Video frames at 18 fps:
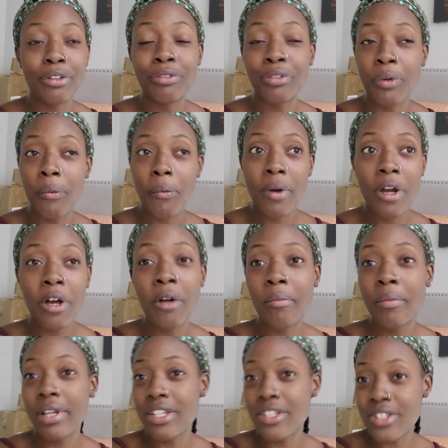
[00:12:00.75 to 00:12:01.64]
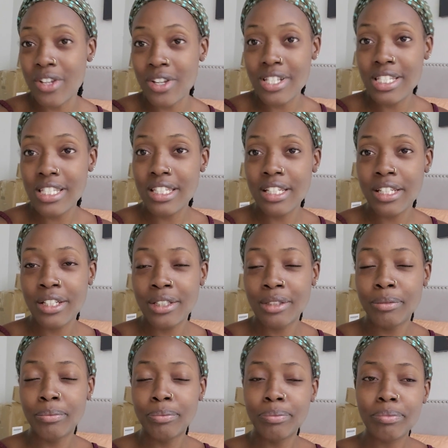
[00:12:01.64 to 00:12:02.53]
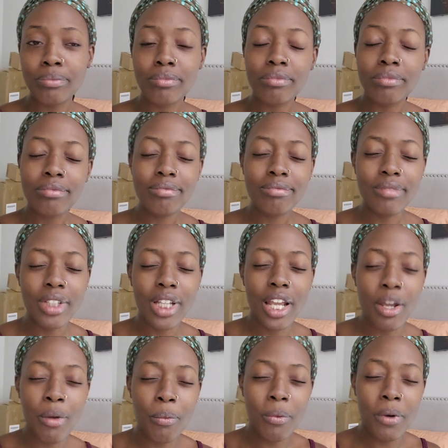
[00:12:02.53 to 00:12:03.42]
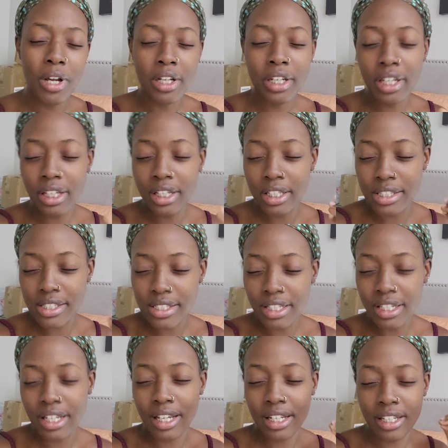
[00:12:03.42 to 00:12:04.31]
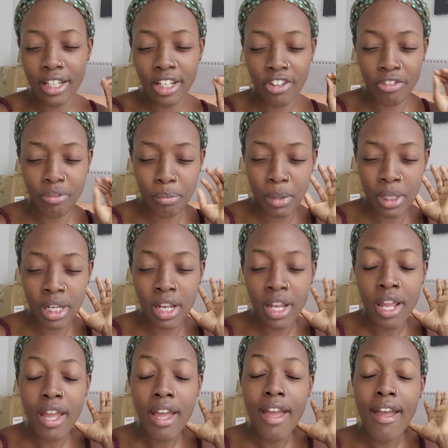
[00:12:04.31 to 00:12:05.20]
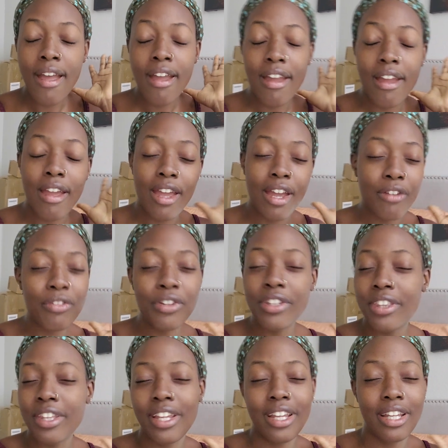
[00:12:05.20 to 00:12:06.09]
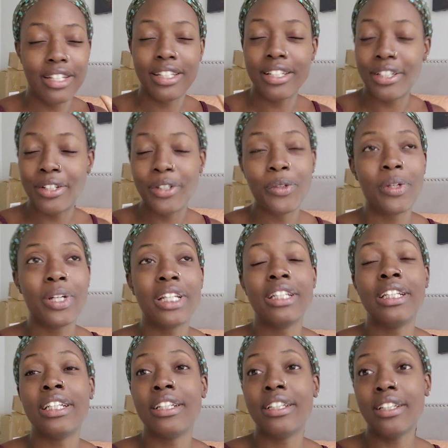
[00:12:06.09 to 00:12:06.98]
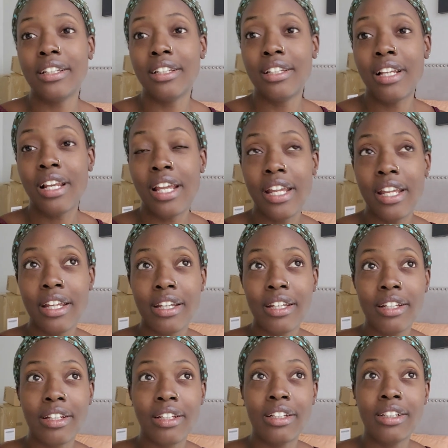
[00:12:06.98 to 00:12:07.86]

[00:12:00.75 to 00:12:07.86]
overwhelmed, exhausted. And walking into that gave me everything I didn't know I needed. Like,